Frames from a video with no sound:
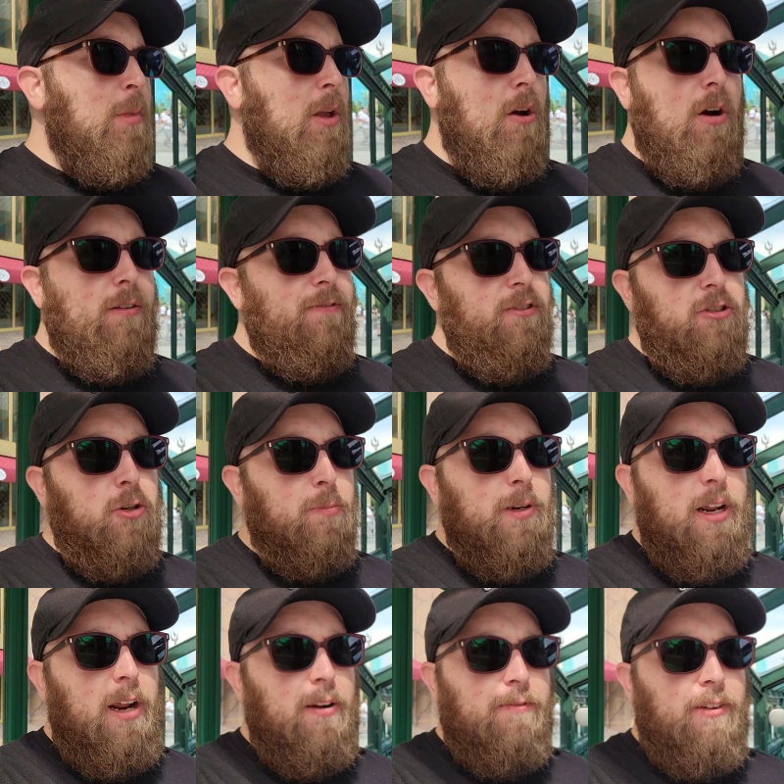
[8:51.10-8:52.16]
artificial
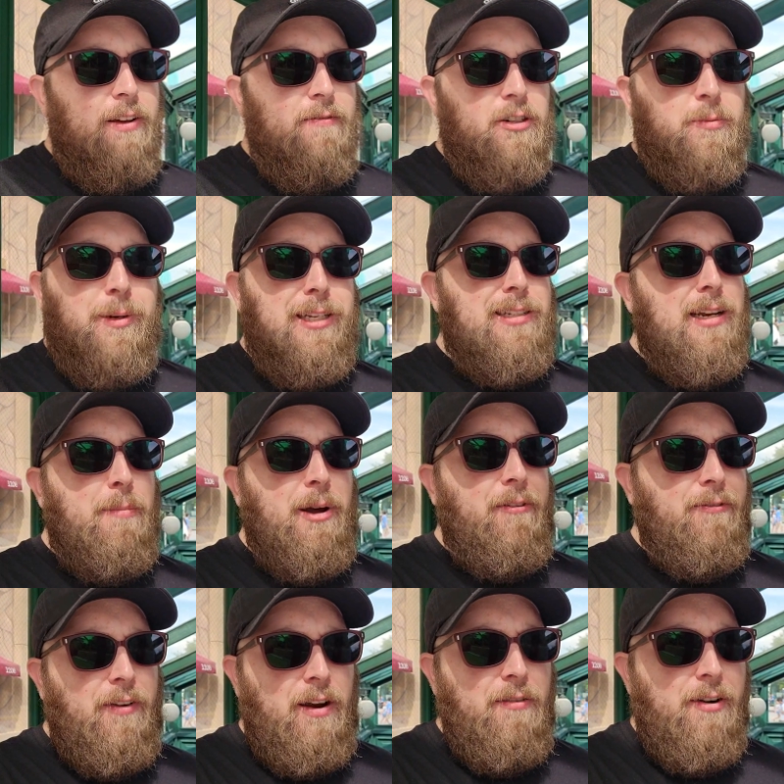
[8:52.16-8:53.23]
banana flavors, but it's not my
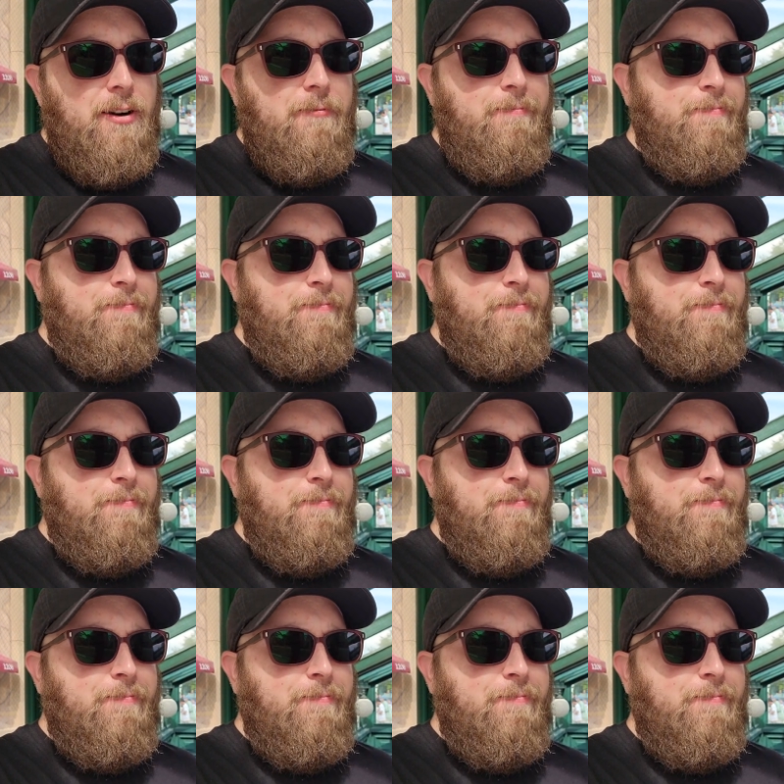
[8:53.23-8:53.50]
favorite.